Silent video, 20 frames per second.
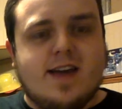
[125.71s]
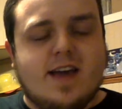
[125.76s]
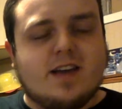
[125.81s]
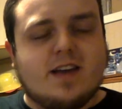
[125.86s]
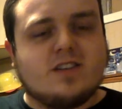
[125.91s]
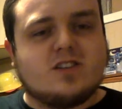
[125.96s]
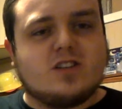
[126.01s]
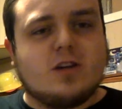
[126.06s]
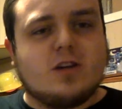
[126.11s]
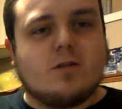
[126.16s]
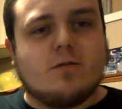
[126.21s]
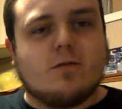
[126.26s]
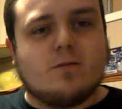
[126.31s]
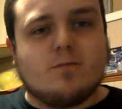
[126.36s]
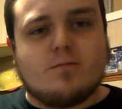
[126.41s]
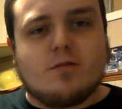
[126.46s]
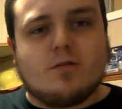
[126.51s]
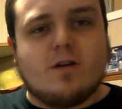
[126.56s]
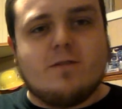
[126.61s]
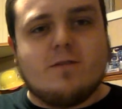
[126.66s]
as their
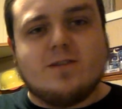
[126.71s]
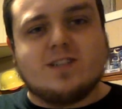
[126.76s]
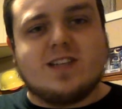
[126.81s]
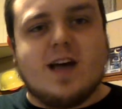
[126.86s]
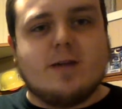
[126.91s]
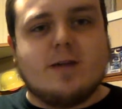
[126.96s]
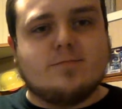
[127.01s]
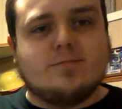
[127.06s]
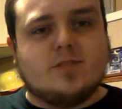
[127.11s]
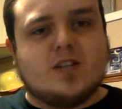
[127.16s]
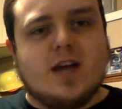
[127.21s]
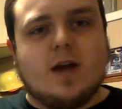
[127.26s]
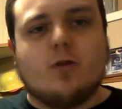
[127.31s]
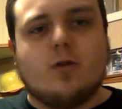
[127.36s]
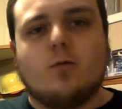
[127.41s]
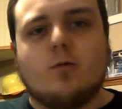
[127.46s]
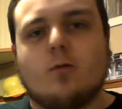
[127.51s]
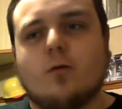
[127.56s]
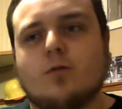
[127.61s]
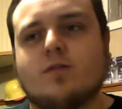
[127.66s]
previous album,
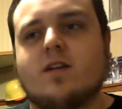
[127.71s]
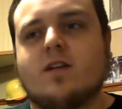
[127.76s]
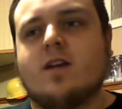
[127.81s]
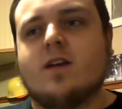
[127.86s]
Shadow World,